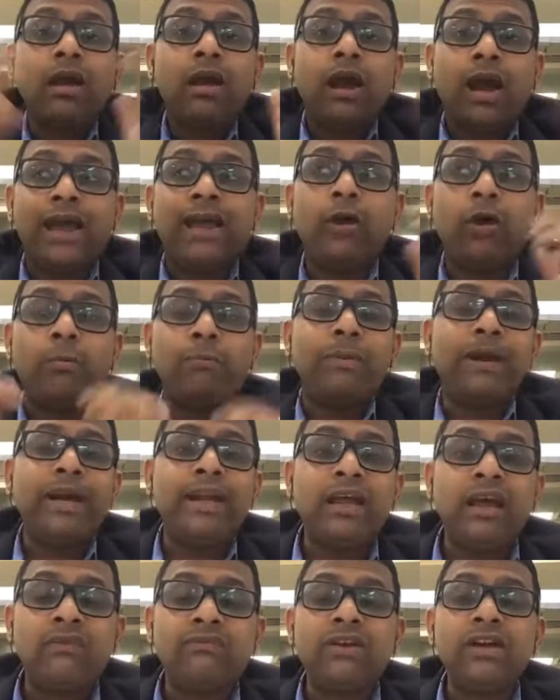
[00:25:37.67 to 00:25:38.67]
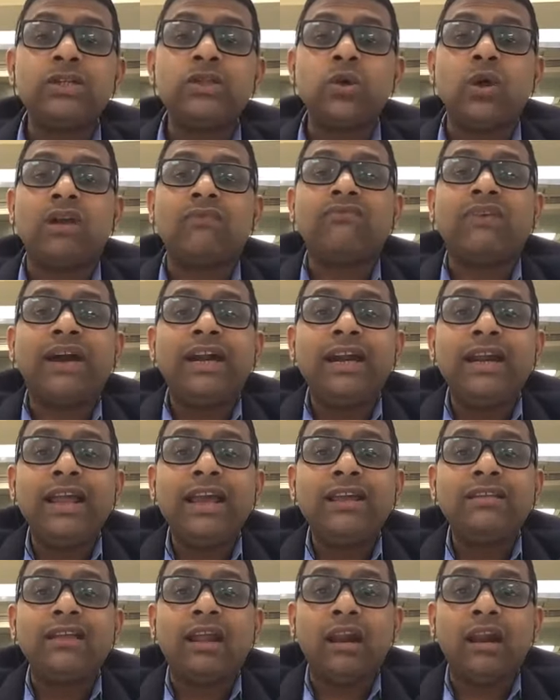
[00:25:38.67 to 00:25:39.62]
I hope, my dear friends, you are finding the